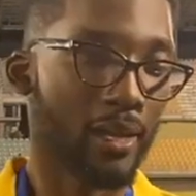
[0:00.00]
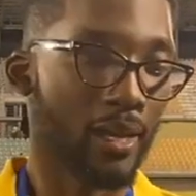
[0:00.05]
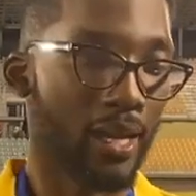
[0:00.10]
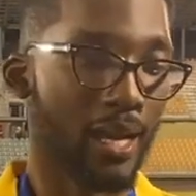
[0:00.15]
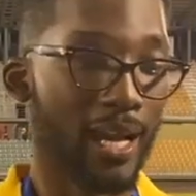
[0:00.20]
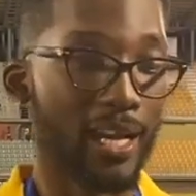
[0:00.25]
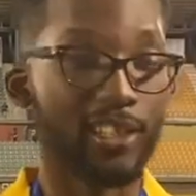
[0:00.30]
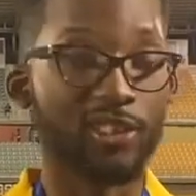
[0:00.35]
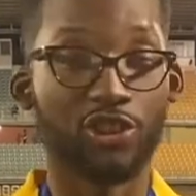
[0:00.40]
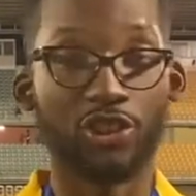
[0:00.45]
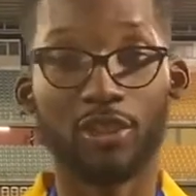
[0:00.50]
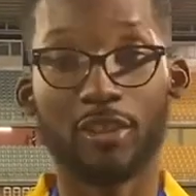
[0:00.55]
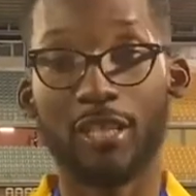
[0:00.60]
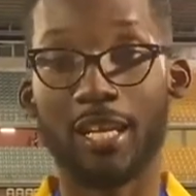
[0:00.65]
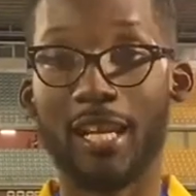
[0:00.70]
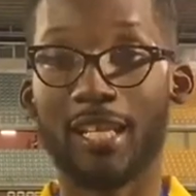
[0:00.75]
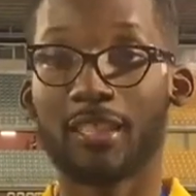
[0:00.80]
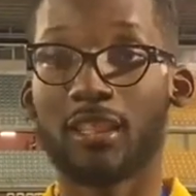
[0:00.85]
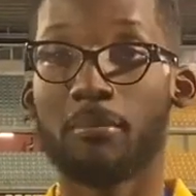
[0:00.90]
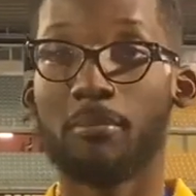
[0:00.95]
And Trinidad
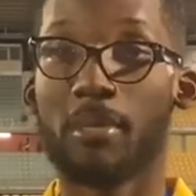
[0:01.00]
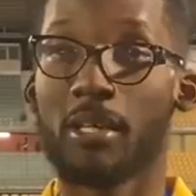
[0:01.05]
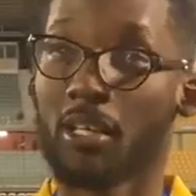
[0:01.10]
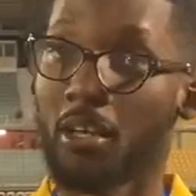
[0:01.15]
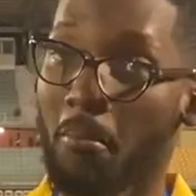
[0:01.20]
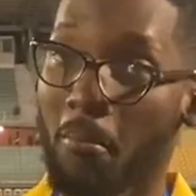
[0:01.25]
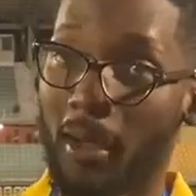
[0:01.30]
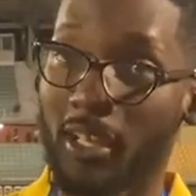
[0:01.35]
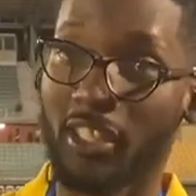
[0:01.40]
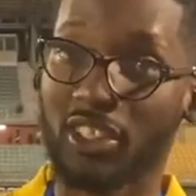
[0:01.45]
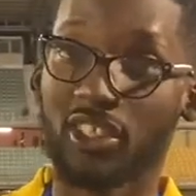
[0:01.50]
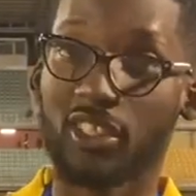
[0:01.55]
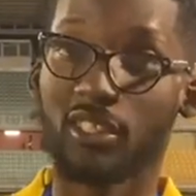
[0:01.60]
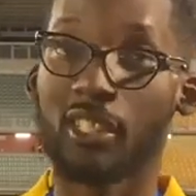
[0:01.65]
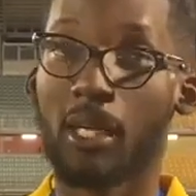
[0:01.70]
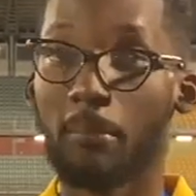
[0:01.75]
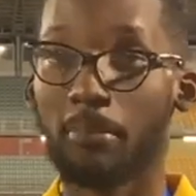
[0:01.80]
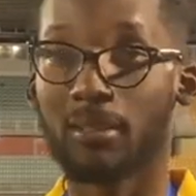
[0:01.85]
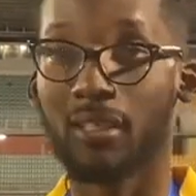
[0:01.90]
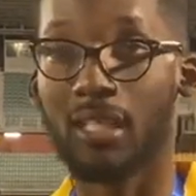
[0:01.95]
and Tobago managed to
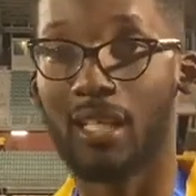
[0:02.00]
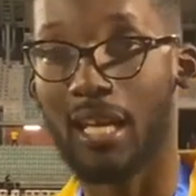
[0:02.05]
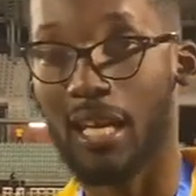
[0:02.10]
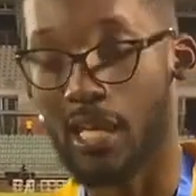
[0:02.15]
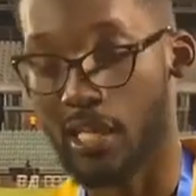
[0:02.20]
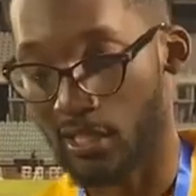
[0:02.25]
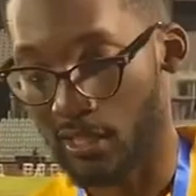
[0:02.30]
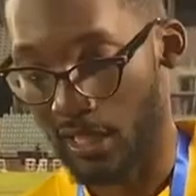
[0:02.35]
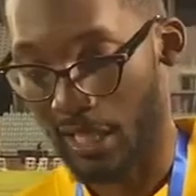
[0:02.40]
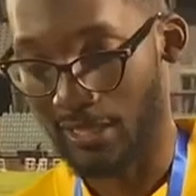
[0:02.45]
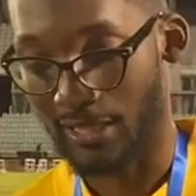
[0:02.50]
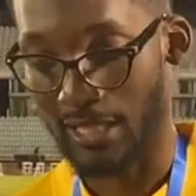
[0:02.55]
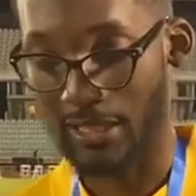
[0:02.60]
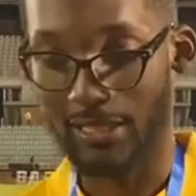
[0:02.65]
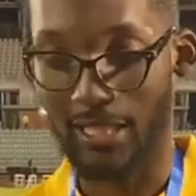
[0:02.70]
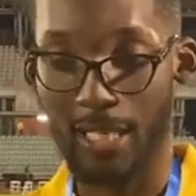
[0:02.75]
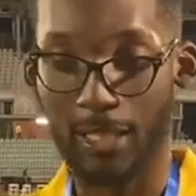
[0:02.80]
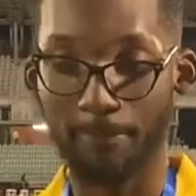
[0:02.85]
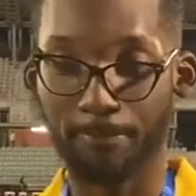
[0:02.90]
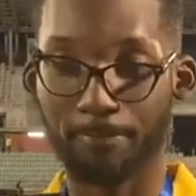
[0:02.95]
capitalize. As I
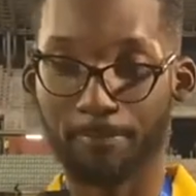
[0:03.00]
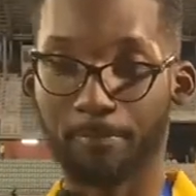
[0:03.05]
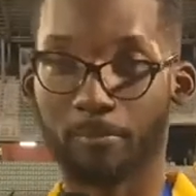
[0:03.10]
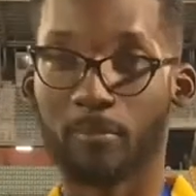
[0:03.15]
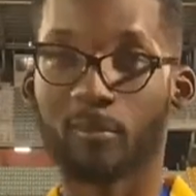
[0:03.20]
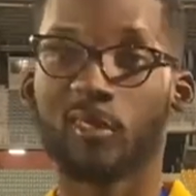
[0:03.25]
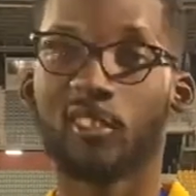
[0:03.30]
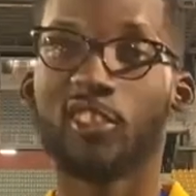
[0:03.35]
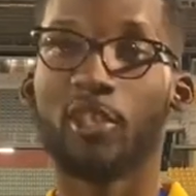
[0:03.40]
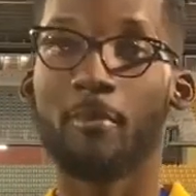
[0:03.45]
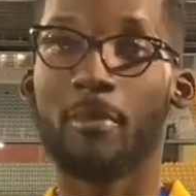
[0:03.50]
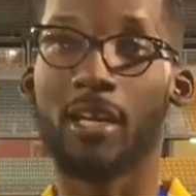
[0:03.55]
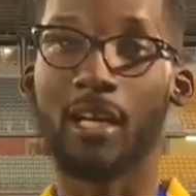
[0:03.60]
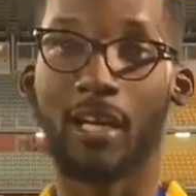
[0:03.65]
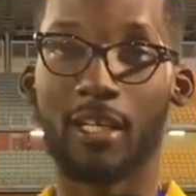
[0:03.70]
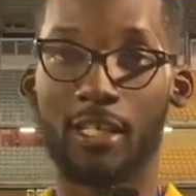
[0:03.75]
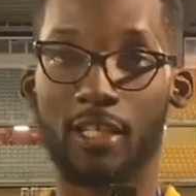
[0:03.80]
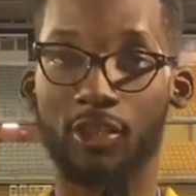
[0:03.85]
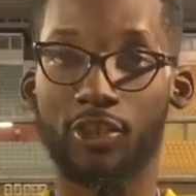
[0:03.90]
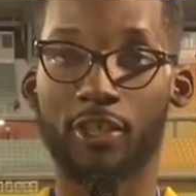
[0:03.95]
said, Jamaica
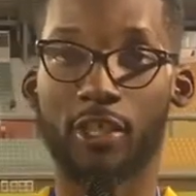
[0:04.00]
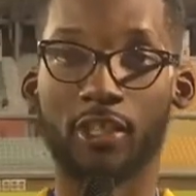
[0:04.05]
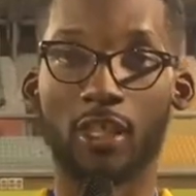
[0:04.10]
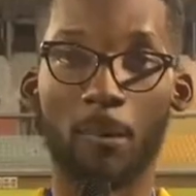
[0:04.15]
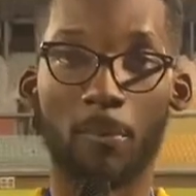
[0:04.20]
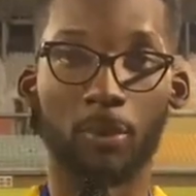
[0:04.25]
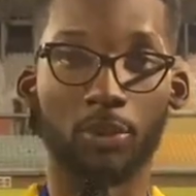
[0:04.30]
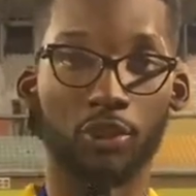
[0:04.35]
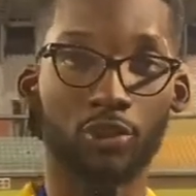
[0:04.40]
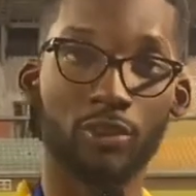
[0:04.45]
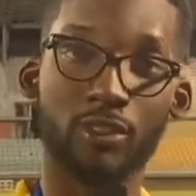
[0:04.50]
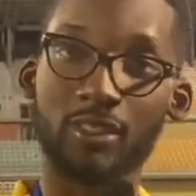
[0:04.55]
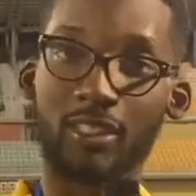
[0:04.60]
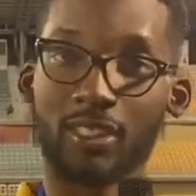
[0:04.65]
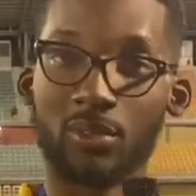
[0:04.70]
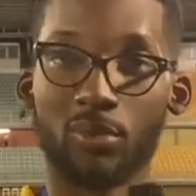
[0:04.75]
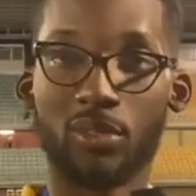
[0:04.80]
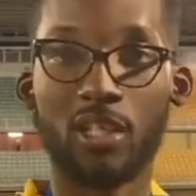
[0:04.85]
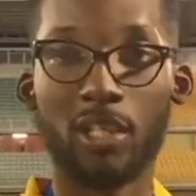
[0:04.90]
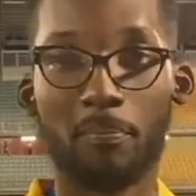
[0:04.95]
did create opportunities.
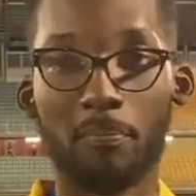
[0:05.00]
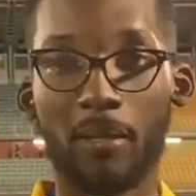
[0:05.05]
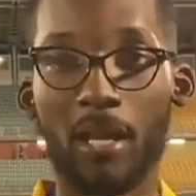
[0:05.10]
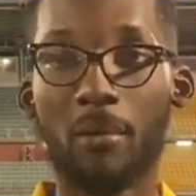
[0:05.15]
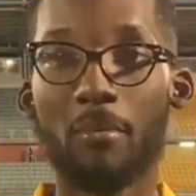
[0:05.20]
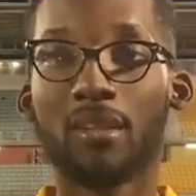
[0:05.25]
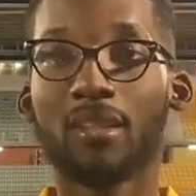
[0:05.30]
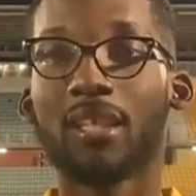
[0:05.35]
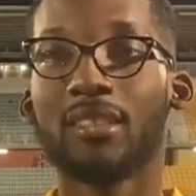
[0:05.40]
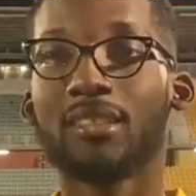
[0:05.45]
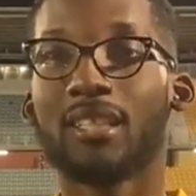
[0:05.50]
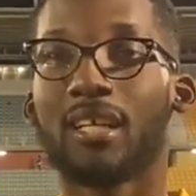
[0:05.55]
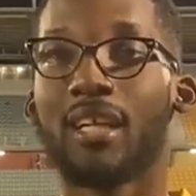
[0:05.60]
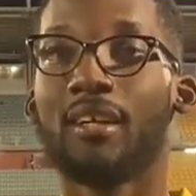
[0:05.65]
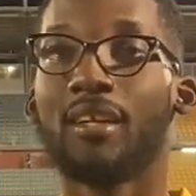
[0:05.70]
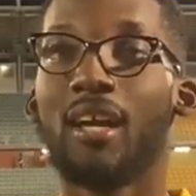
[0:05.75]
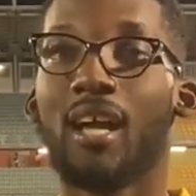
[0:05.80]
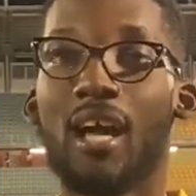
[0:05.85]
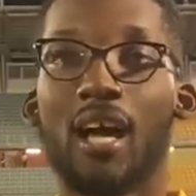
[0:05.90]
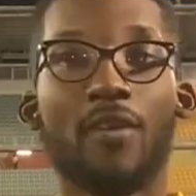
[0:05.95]
We did play a better second
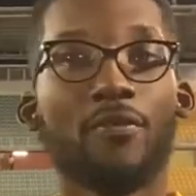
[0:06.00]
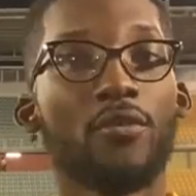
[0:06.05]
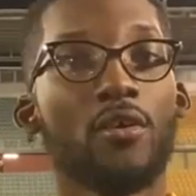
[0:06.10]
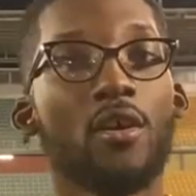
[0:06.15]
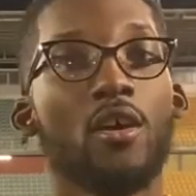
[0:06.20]
half,